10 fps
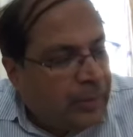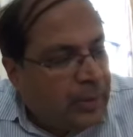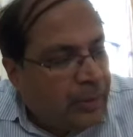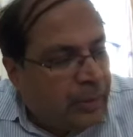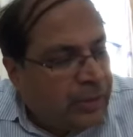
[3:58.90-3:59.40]

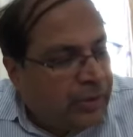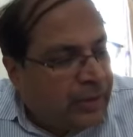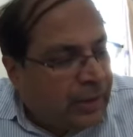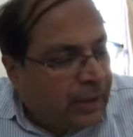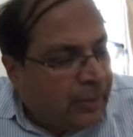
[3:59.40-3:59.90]
Most of
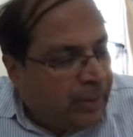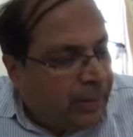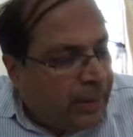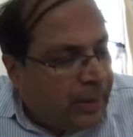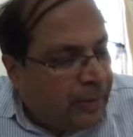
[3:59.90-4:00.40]
the day will
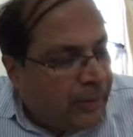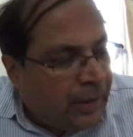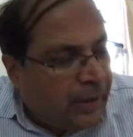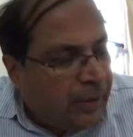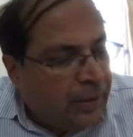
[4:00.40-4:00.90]
be
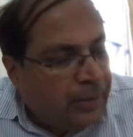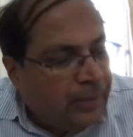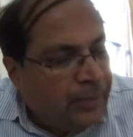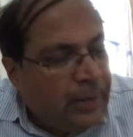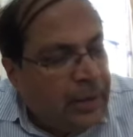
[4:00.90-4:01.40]
very good.
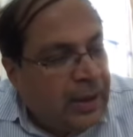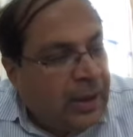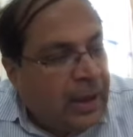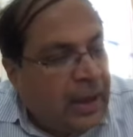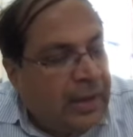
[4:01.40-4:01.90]

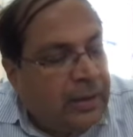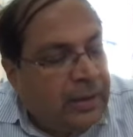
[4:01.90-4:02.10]
And